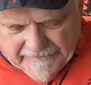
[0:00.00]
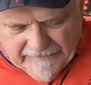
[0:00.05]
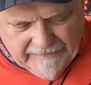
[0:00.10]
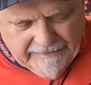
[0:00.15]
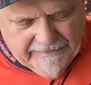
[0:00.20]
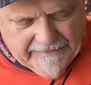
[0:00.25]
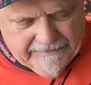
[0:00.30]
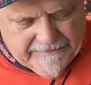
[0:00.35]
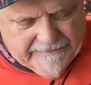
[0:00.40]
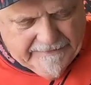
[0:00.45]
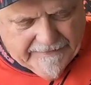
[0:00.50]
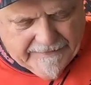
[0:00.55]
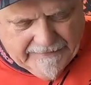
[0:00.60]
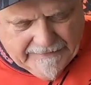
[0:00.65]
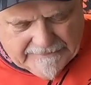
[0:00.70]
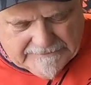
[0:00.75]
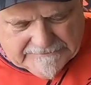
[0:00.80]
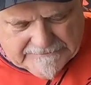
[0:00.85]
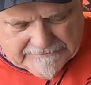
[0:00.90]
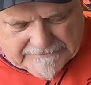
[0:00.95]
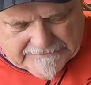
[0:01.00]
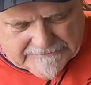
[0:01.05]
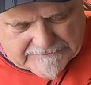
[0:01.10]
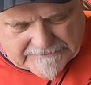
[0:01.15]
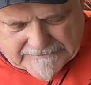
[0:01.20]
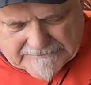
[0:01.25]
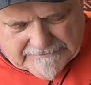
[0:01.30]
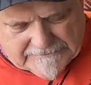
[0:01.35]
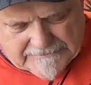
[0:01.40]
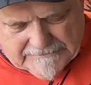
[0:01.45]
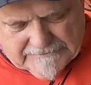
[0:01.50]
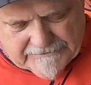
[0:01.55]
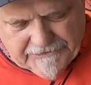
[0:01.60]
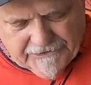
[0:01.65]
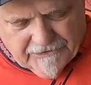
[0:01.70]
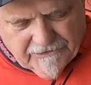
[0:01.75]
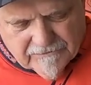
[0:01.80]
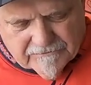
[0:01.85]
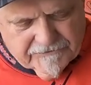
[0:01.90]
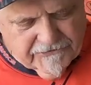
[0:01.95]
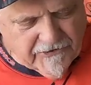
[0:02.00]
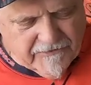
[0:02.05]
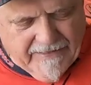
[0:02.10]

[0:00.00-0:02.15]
And, you know, so